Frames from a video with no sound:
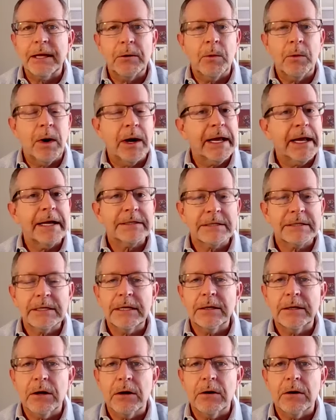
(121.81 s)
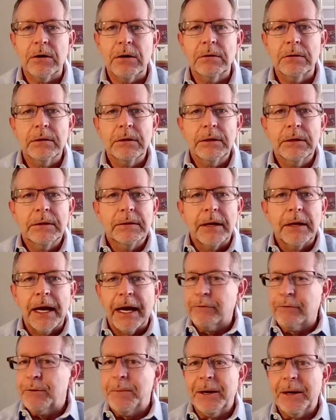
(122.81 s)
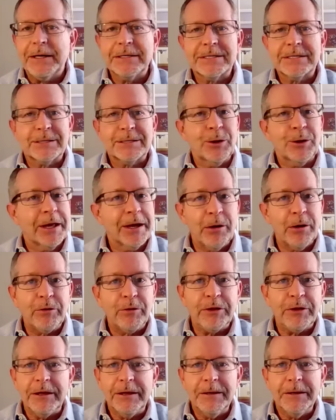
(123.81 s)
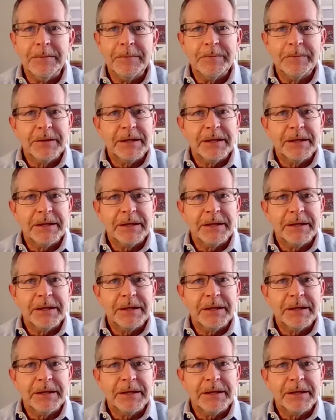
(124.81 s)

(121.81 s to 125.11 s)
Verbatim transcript: They won at Seton Hall. Everybody's still healthy.